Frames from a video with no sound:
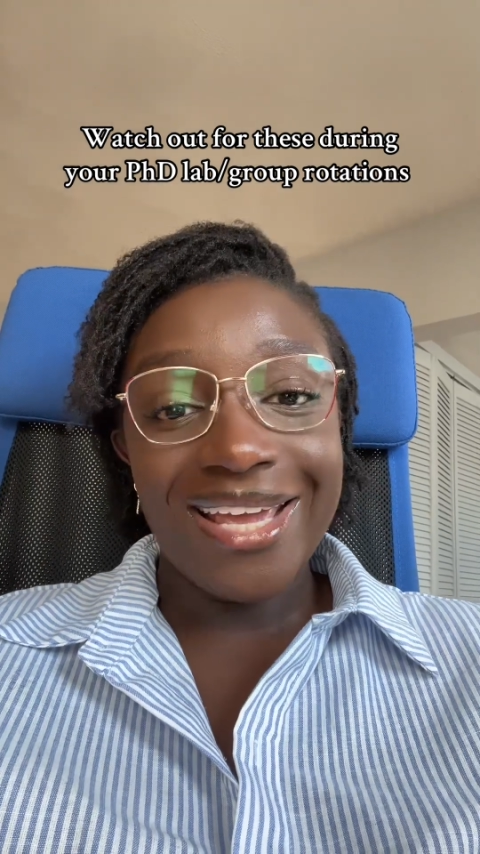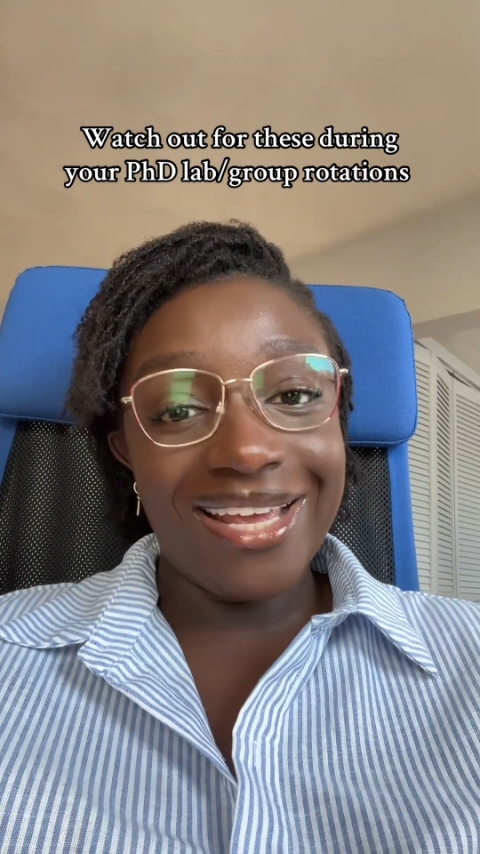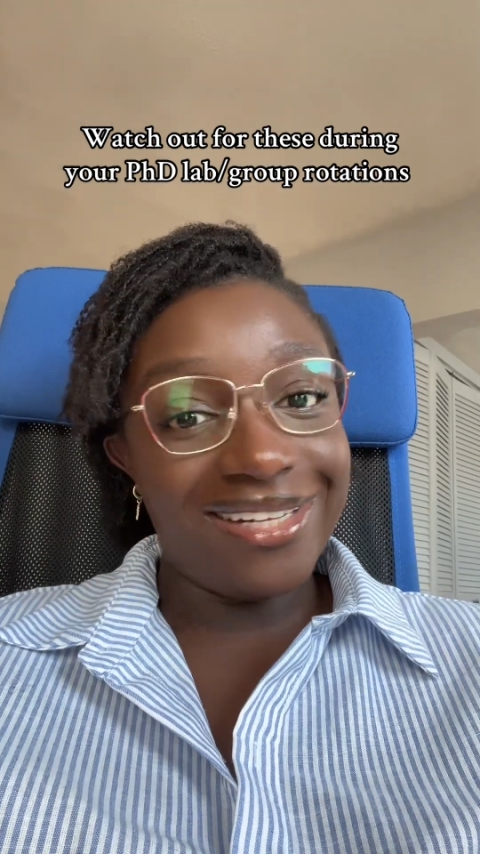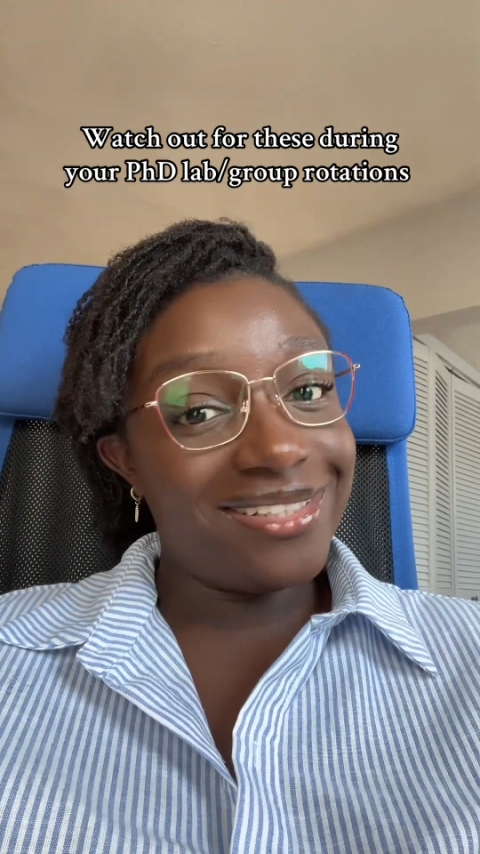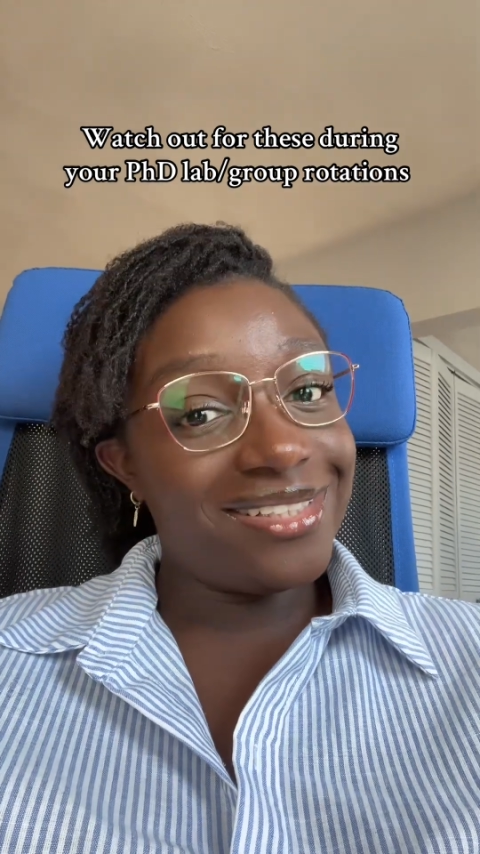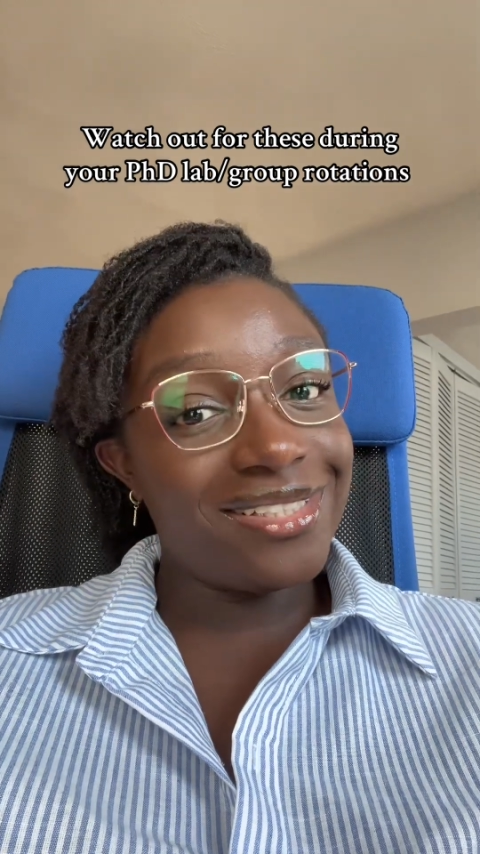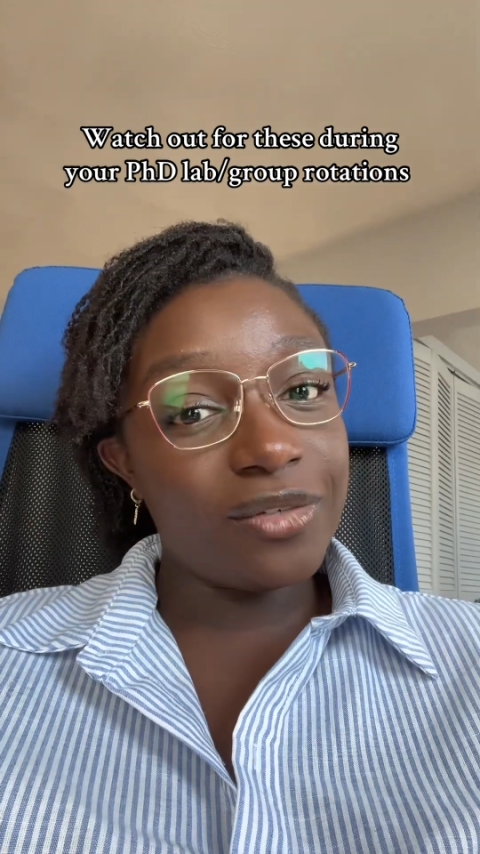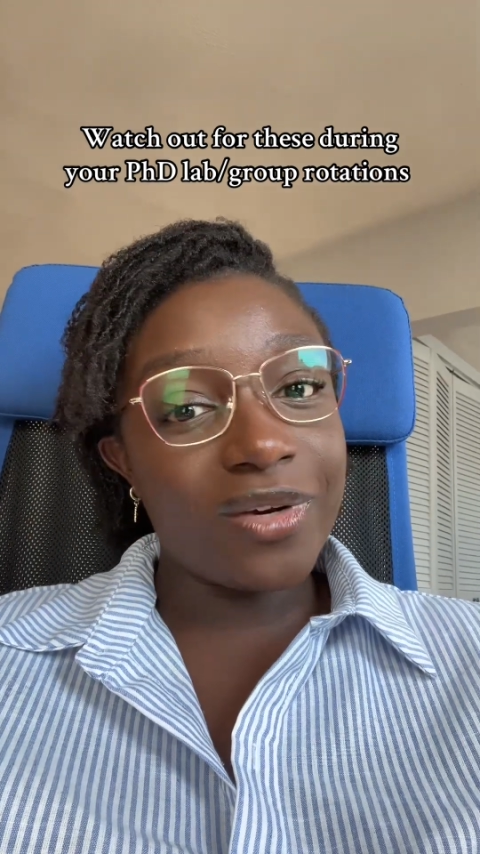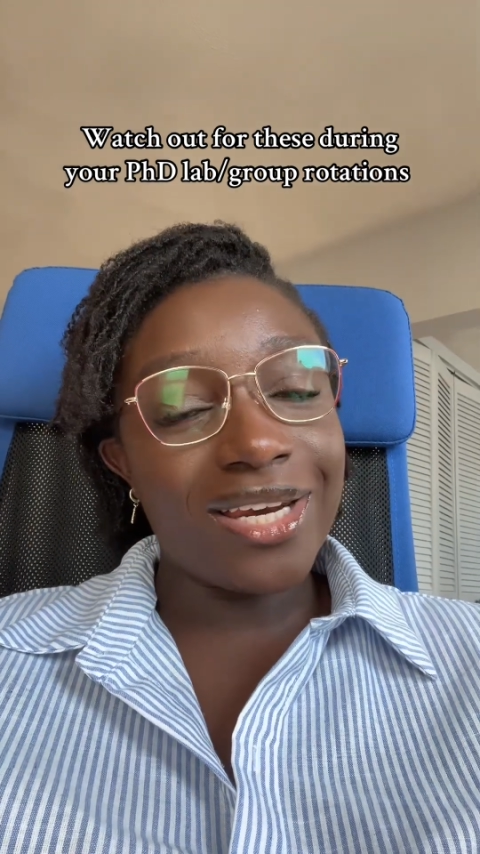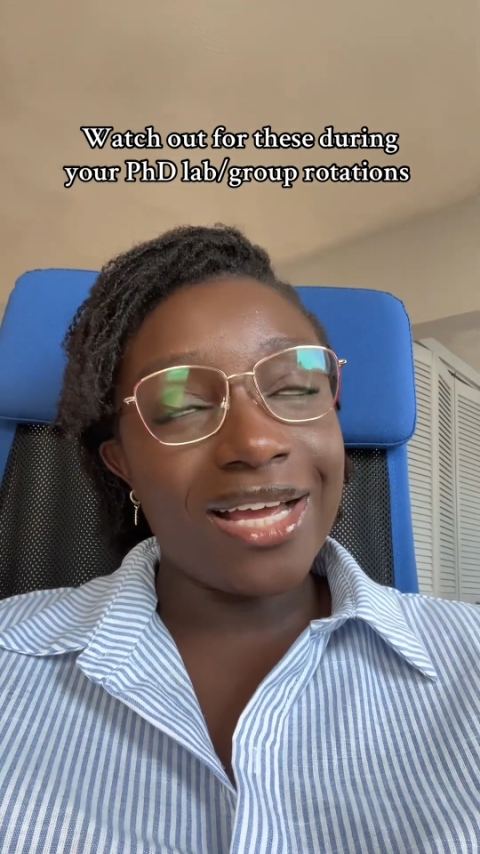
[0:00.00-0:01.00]
in the
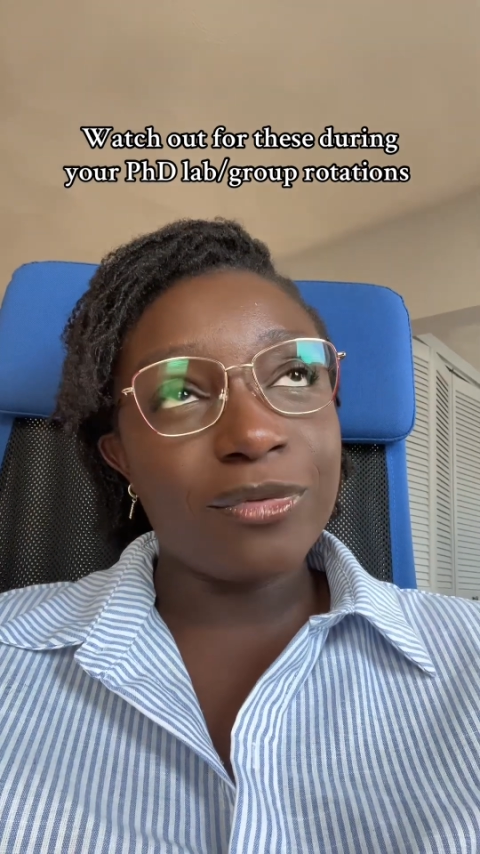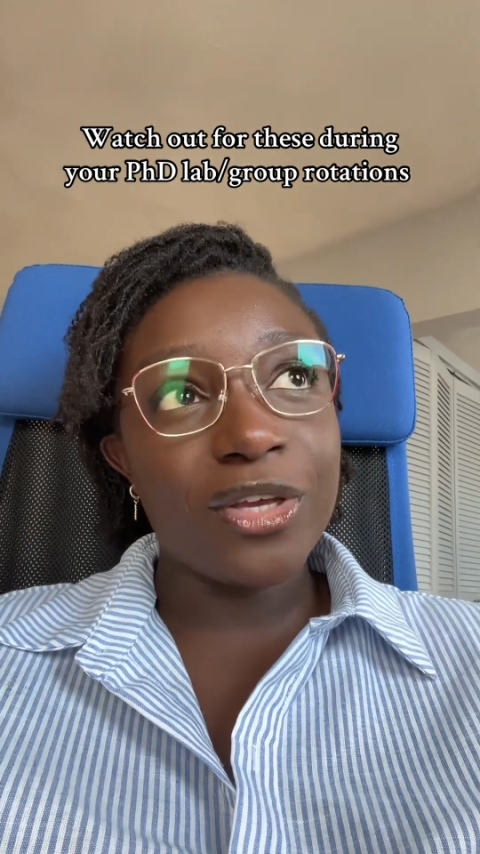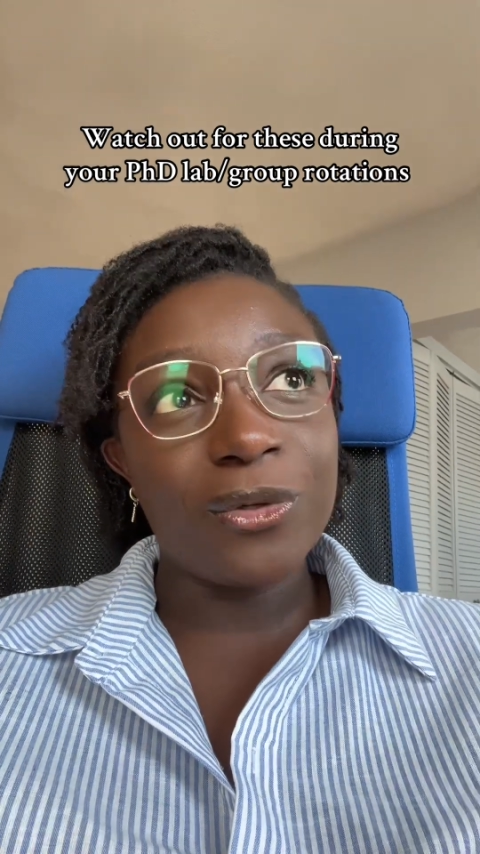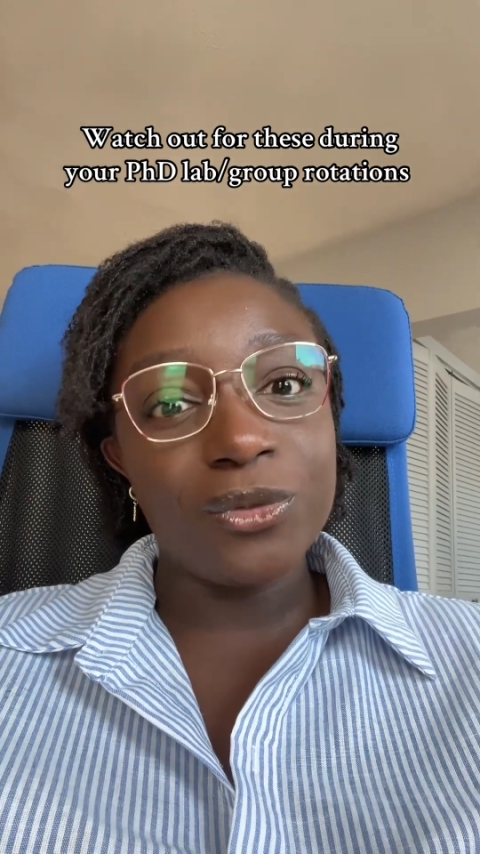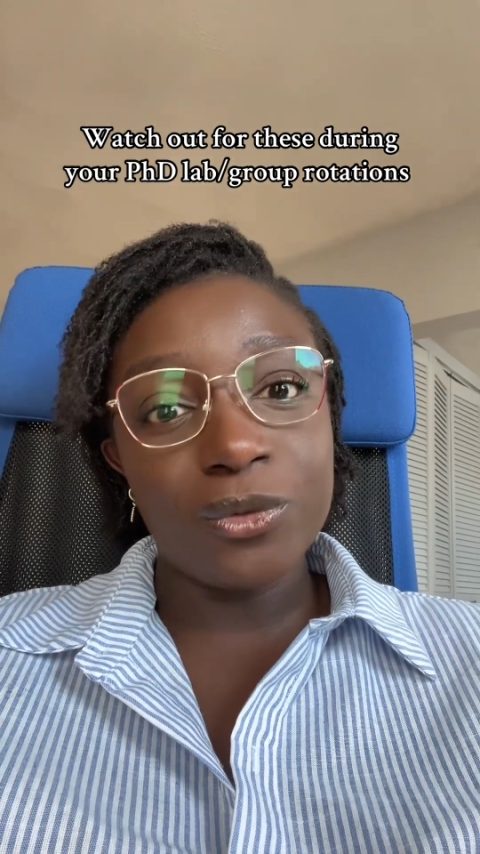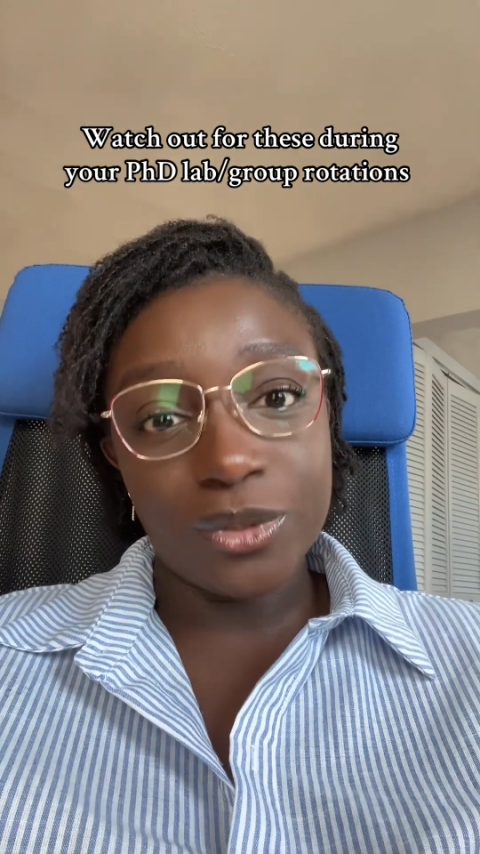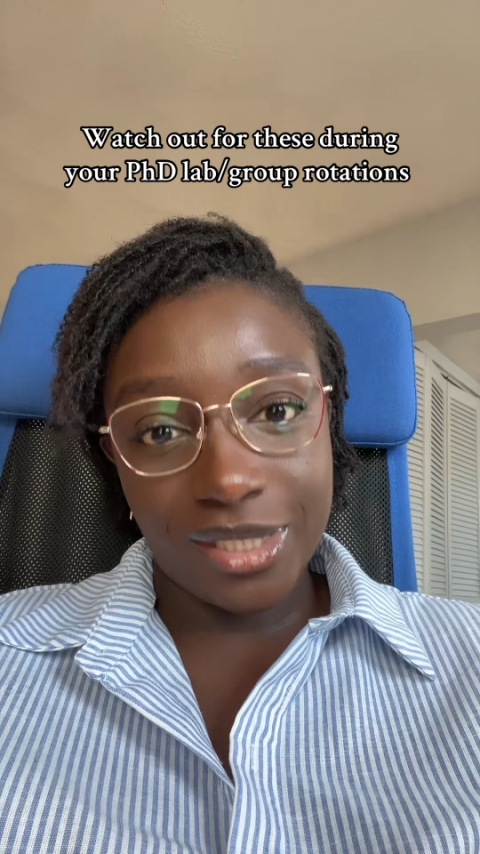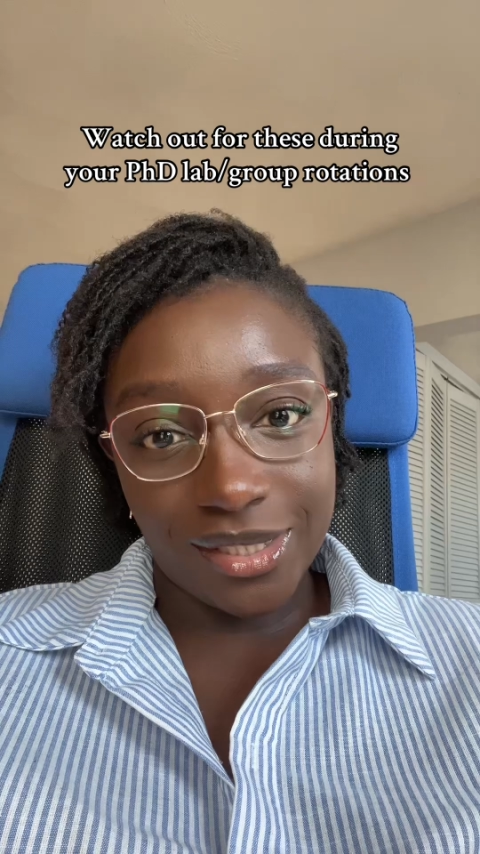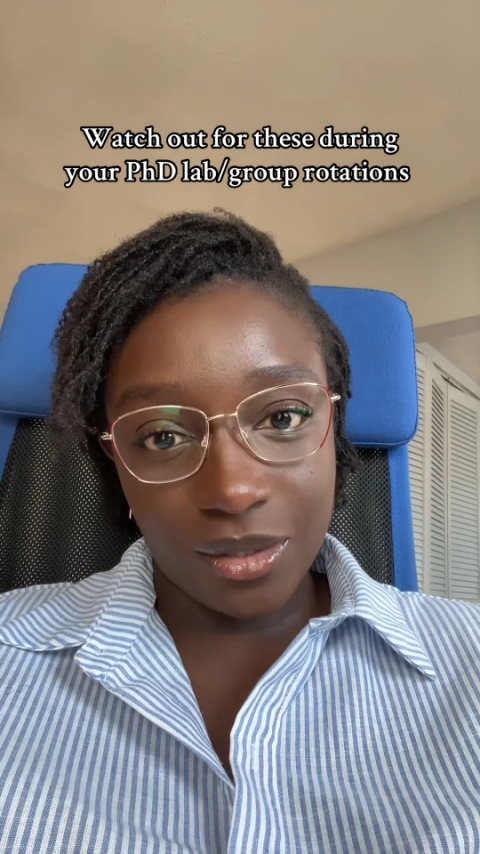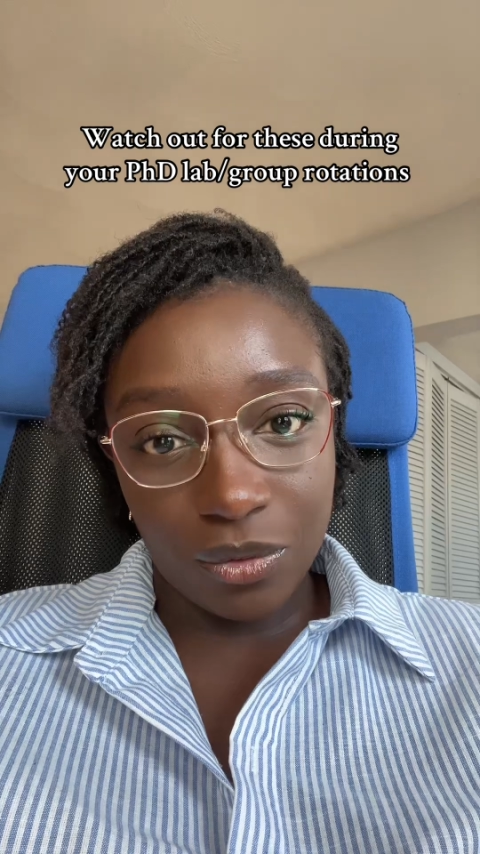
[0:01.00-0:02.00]
different labs that you're
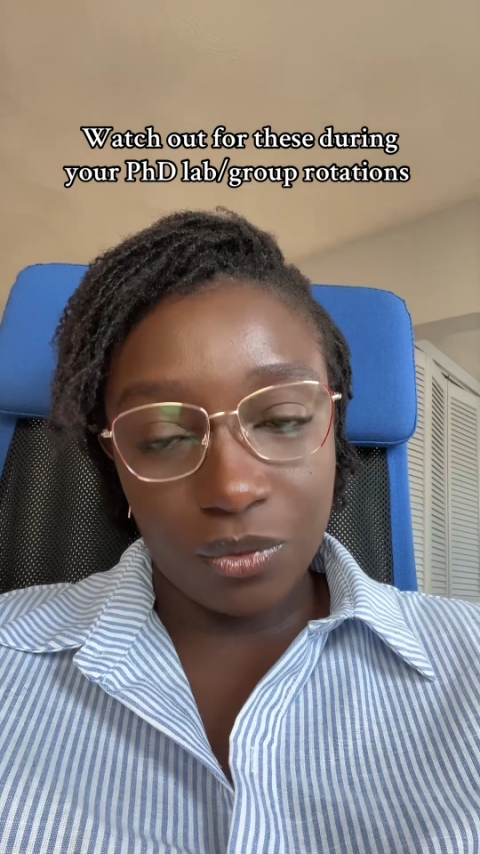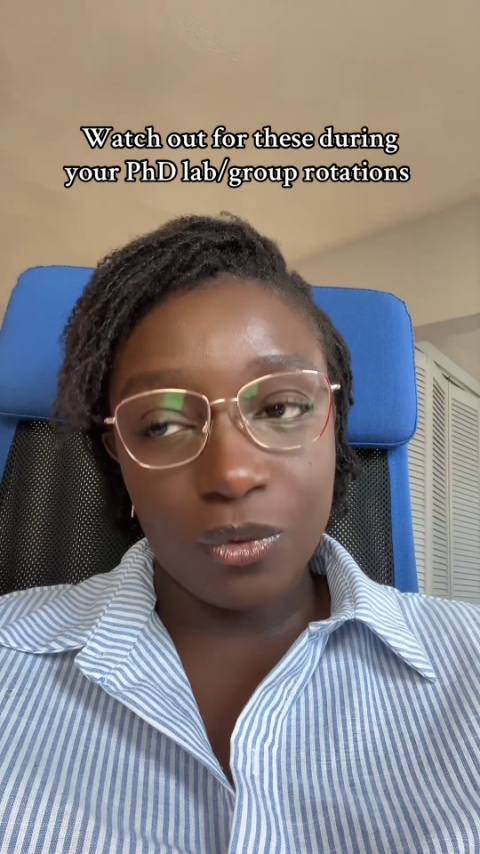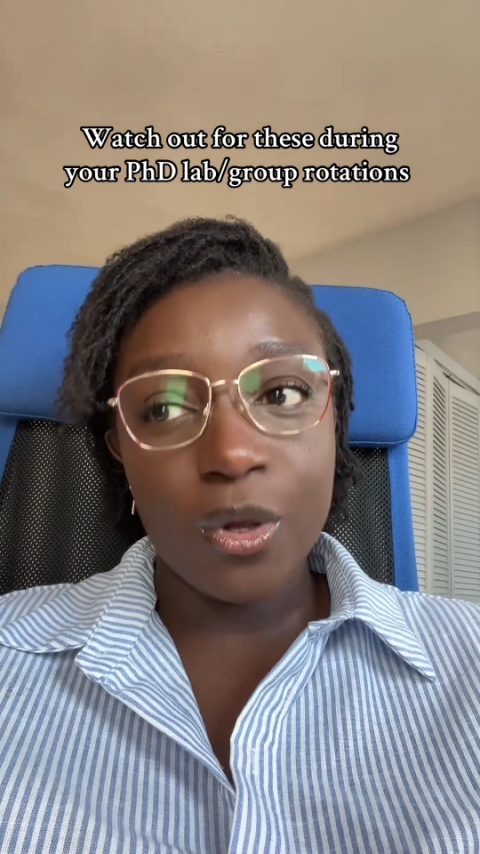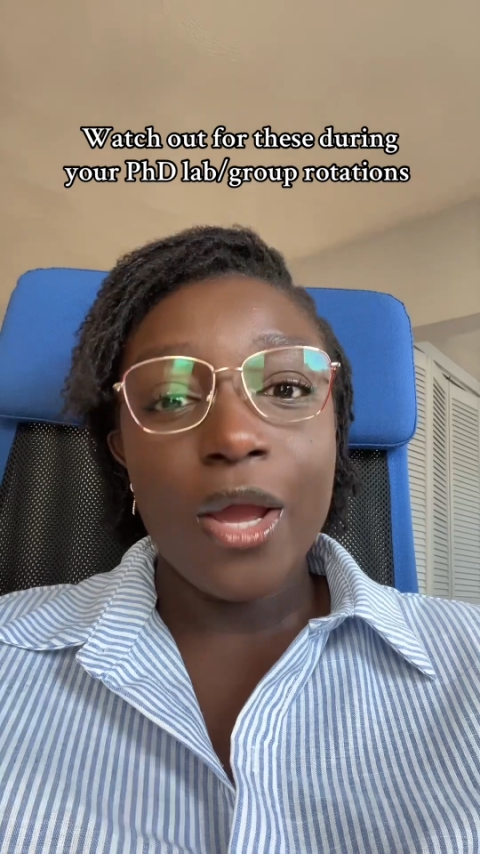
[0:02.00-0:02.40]
rotating through